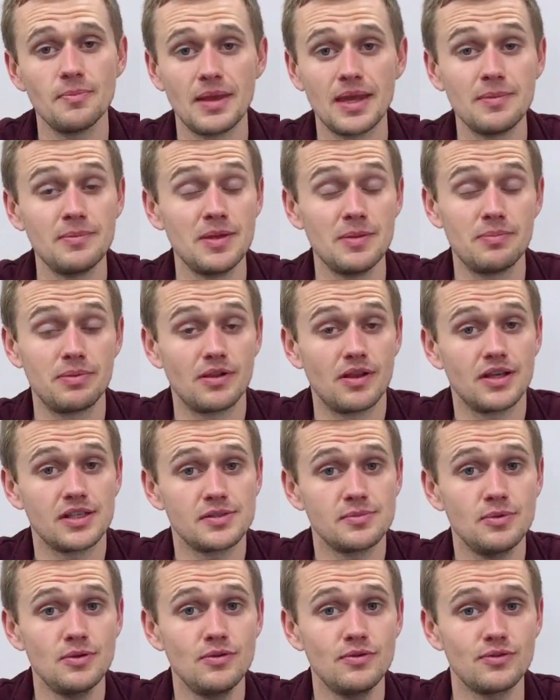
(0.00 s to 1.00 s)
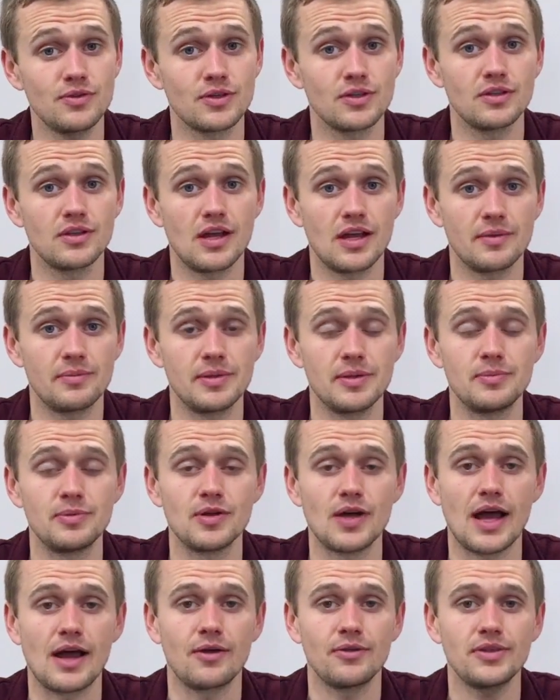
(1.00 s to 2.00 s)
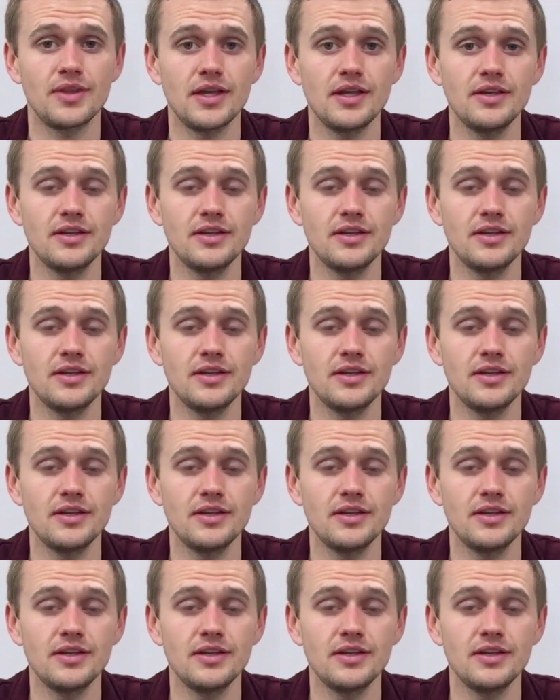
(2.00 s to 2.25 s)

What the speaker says: may be plausible for a lot of people out there,